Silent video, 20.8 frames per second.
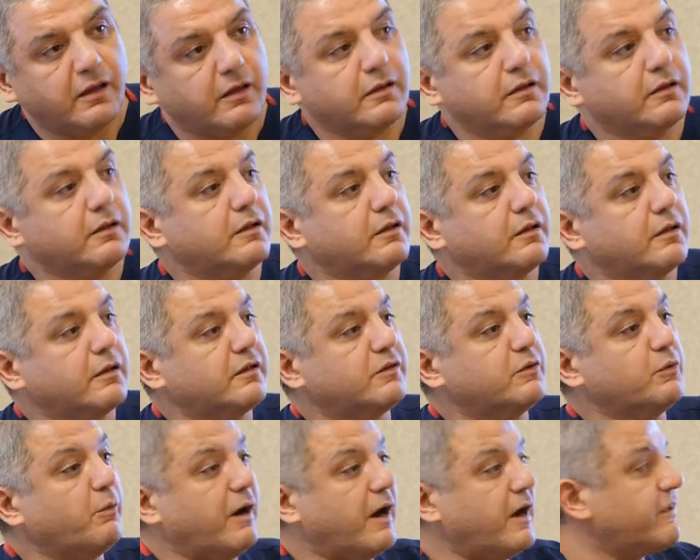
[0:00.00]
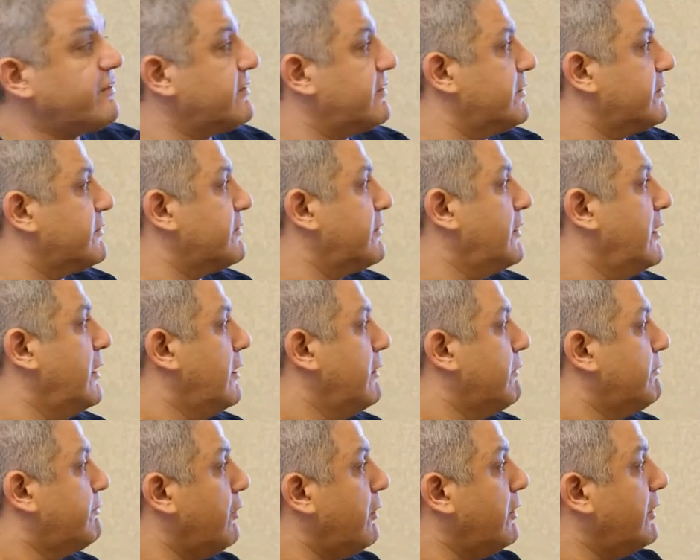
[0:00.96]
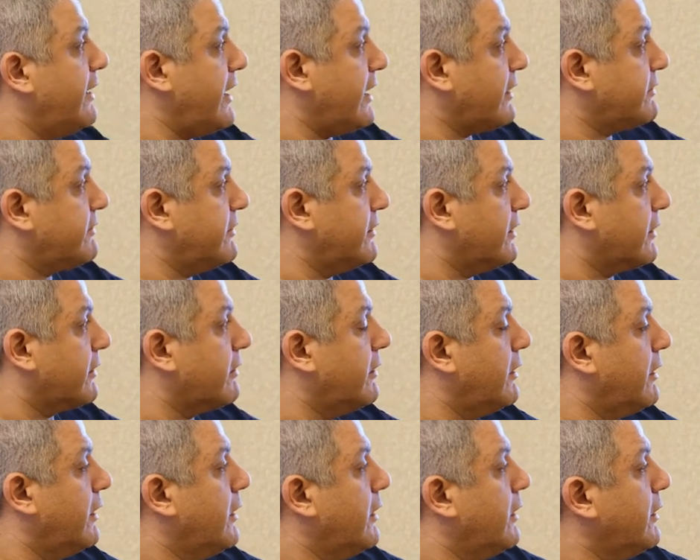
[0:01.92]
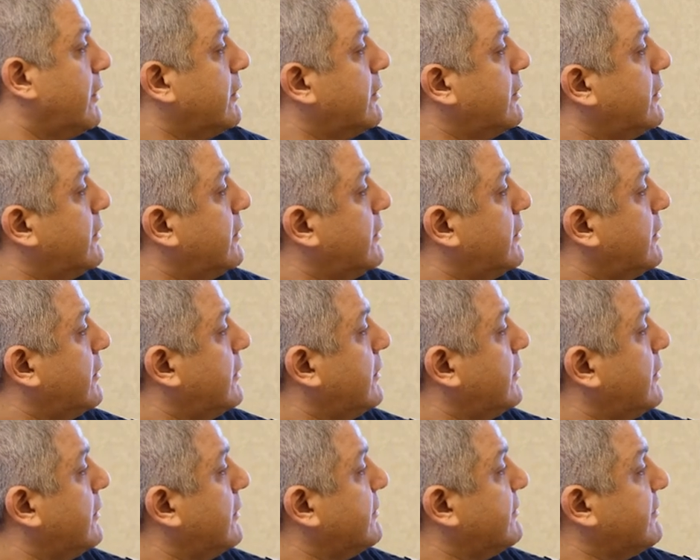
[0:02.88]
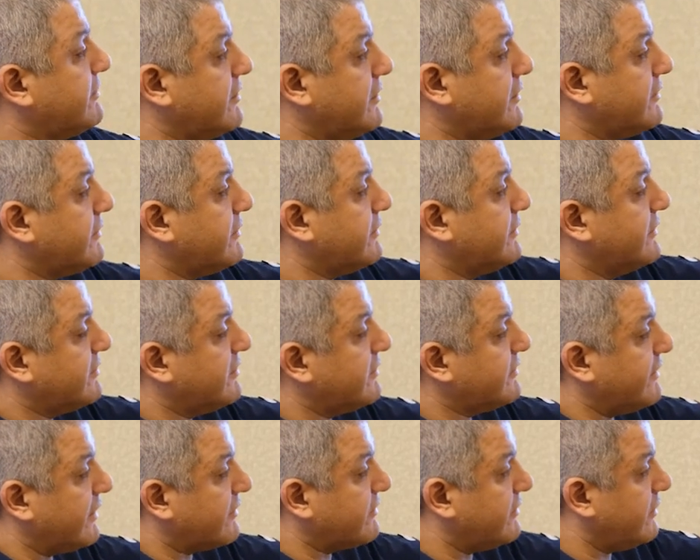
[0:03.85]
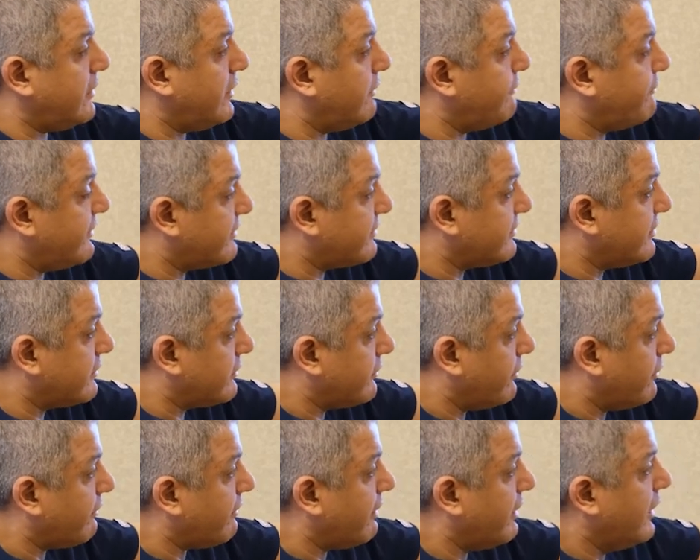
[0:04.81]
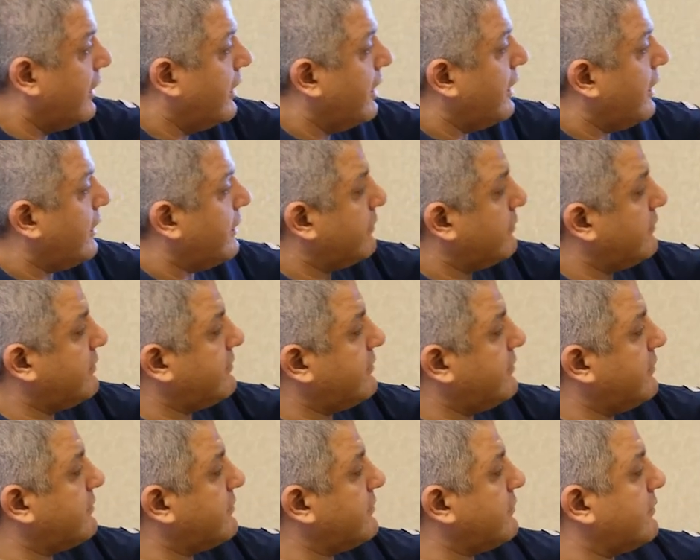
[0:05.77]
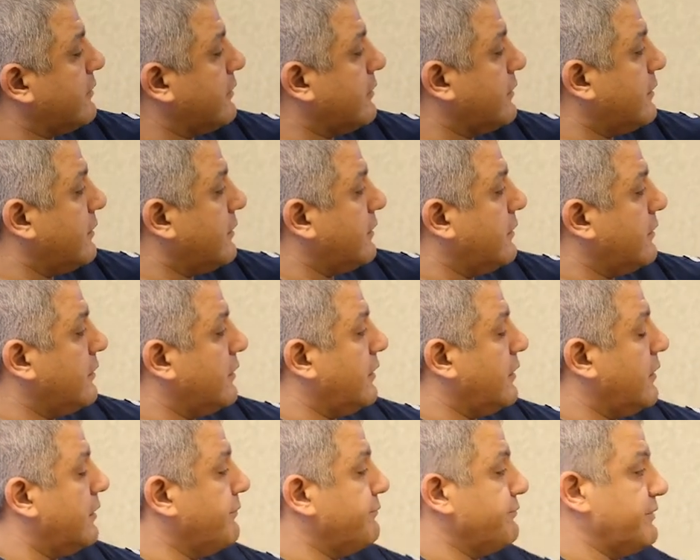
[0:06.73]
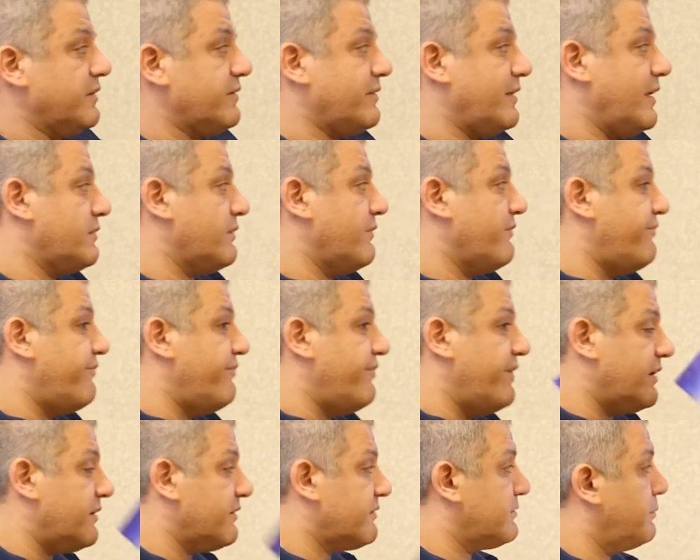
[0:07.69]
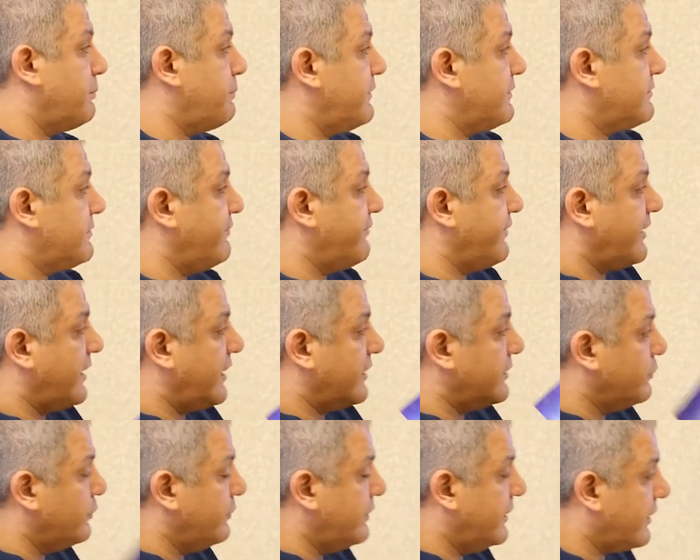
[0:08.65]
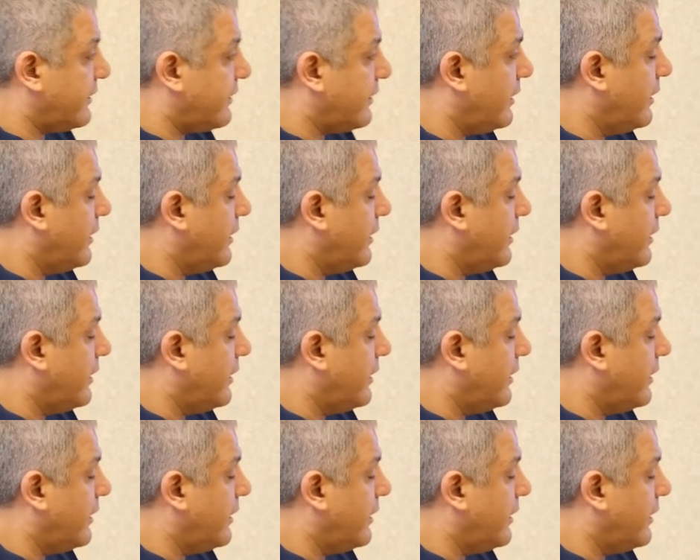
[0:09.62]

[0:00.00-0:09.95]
devices for lengthening. This is external fixator. This has a very specific and unique